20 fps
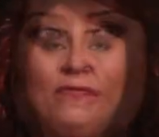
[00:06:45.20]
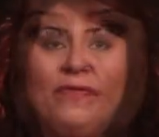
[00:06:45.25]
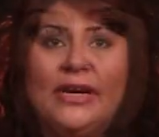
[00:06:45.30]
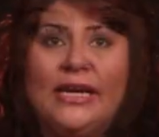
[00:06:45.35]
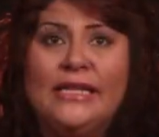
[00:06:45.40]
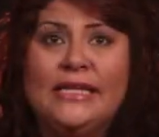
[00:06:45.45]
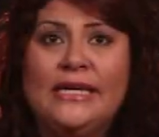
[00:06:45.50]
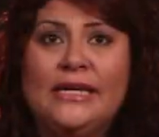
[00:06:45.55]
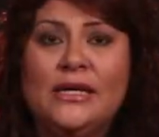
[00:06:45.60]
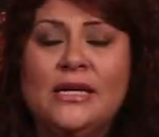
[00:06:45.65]

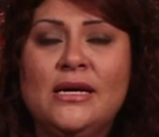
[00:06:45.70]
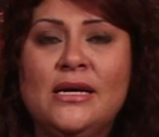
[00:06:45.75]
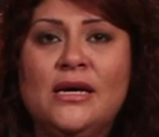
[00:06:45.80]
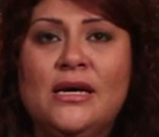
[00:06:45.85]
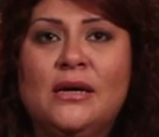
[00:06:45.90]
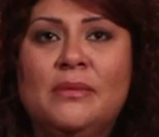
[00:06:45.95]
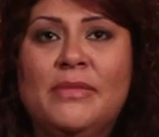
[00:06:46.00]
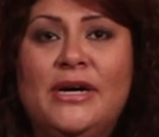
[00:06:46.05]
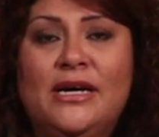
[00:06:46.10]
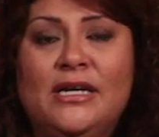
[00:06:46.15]
Finally,
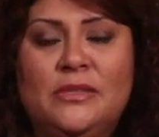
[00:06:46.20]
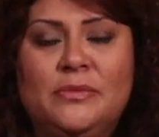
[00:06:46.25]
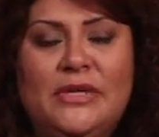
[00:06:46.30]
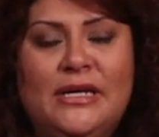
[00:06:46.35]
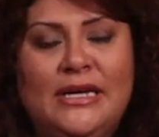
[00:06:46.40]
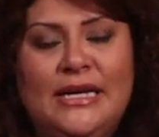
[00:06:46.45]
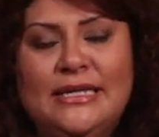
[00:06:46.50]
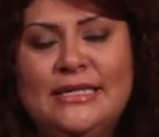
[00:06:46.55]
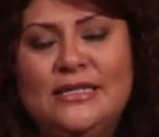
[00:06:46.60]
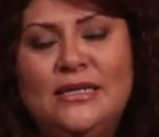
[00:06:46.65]
my
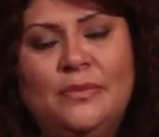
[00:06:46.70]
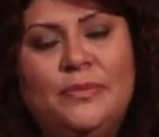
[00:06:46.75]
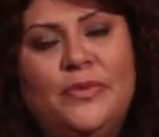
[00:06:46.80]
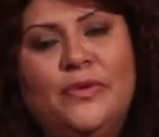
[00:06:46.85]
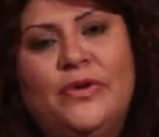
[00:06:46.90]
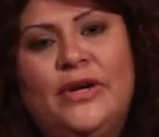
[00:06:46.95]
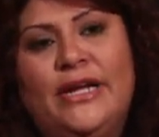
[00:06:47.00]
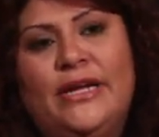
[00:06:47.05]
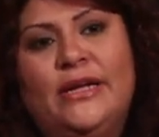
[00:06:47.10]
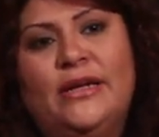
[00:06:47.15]
husband and I
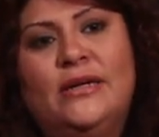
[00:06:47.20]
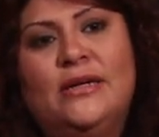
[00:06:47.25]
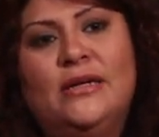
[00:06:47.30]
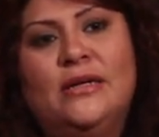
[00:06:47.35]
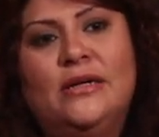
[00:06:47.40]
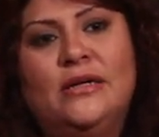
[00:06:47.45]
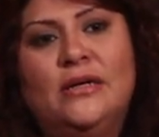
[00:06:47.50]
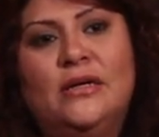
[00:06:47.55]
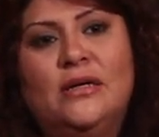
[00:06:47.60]
separated